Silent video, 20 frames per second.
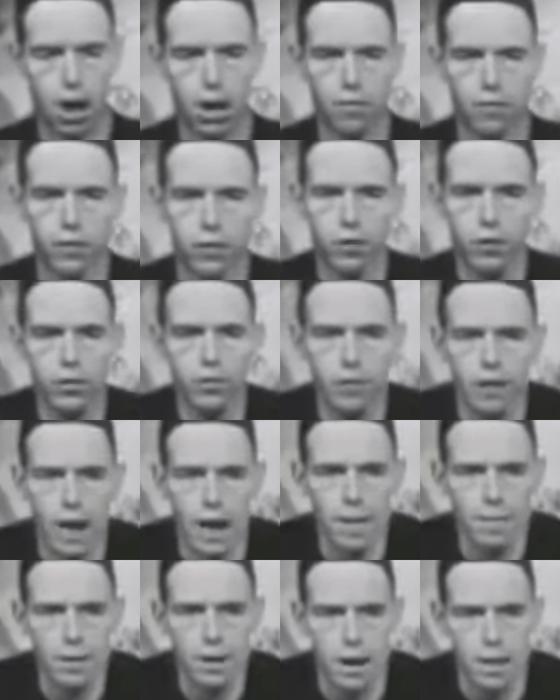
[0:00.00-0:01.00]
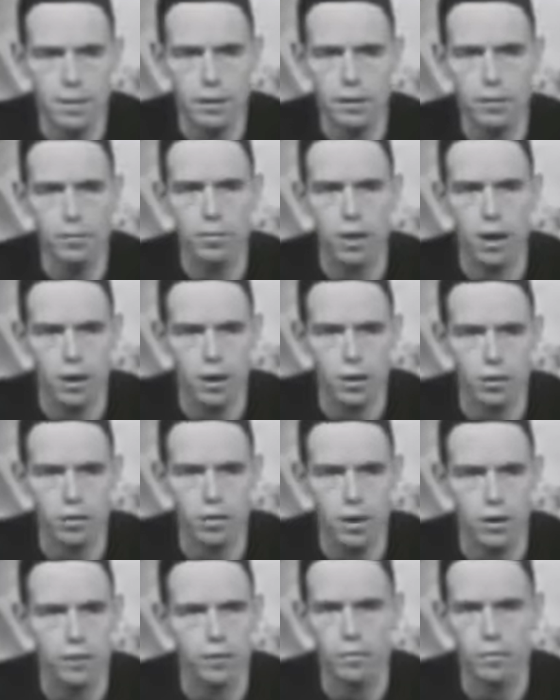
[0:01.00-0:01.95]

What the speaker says: of a good time coming tomorrow